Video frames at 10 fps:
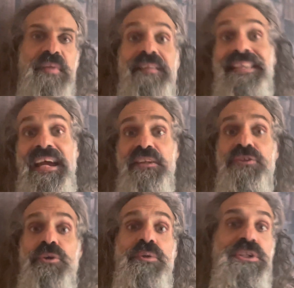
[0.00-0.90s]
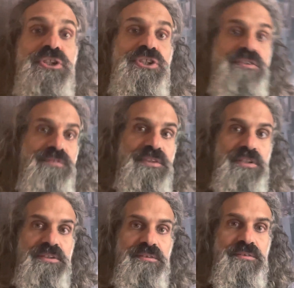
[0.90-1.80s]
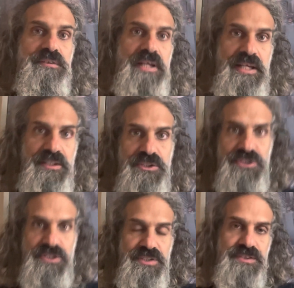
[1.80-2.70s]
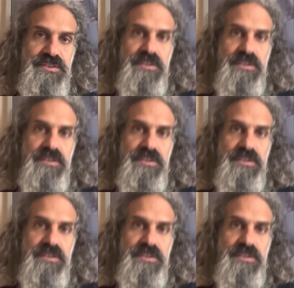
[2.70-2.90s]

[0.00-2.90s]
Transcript: That already shifted the energies.